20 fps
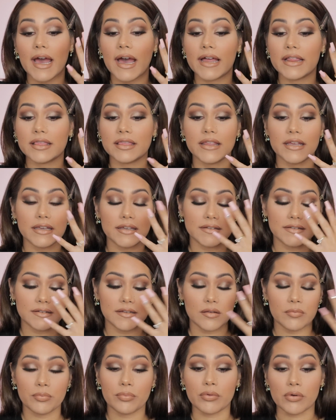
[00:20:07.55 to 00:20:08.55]
at
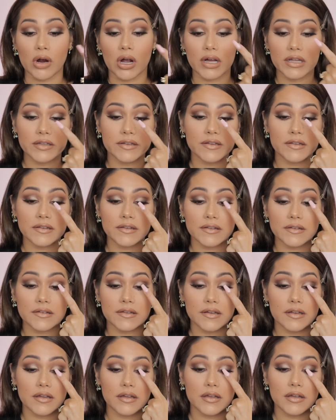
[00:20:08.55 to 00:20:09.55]
this bronze